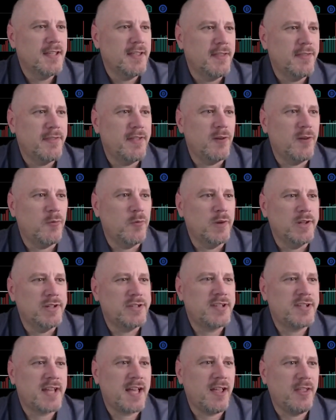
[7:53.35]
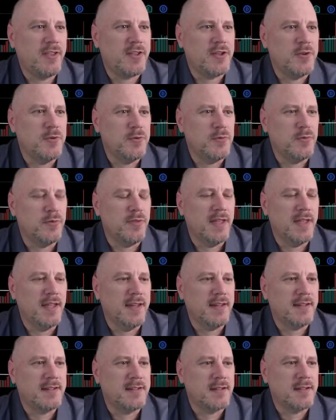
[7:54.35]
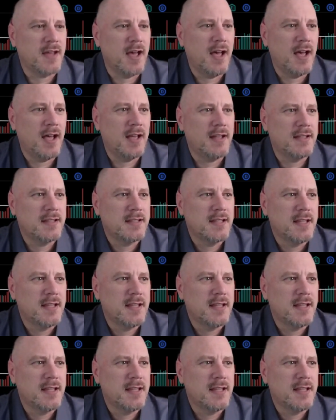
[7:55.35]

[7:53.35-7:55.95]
that would tell you that